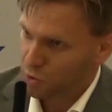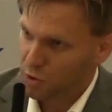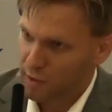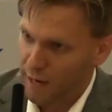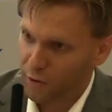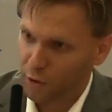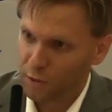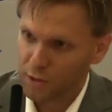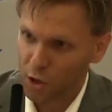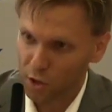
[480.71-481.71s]
which is now
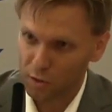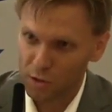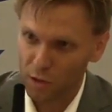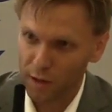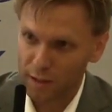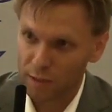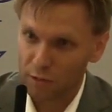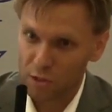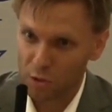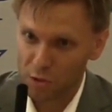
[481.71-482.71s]
known as the Arkansas
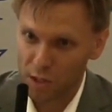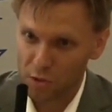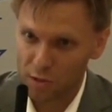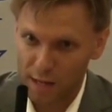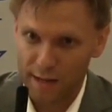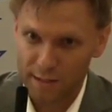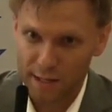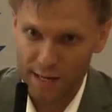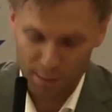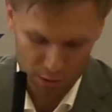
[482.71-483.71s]
Activity Association, has
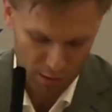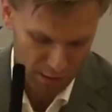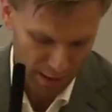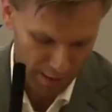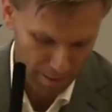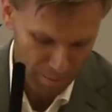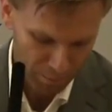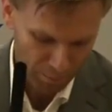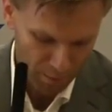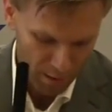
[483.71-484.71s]
that name to this day.
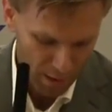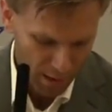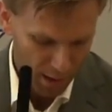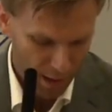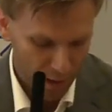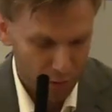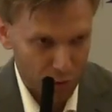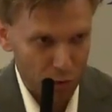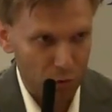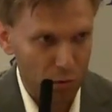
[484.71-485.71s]
The
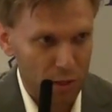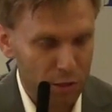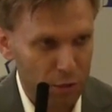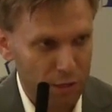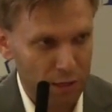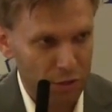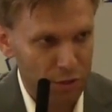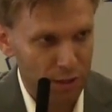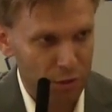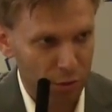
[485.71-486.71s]
two
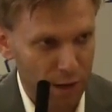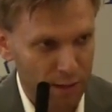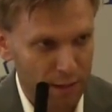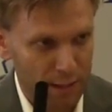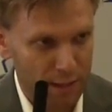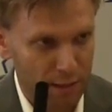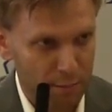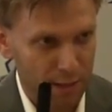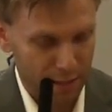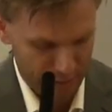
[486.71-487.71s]
associations integrated in the
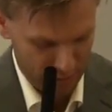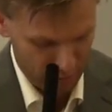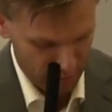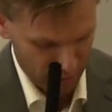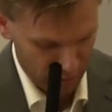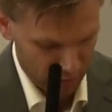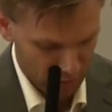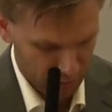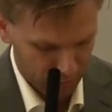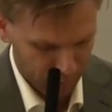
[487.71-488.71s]

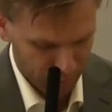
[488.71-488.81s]
mid-1960s.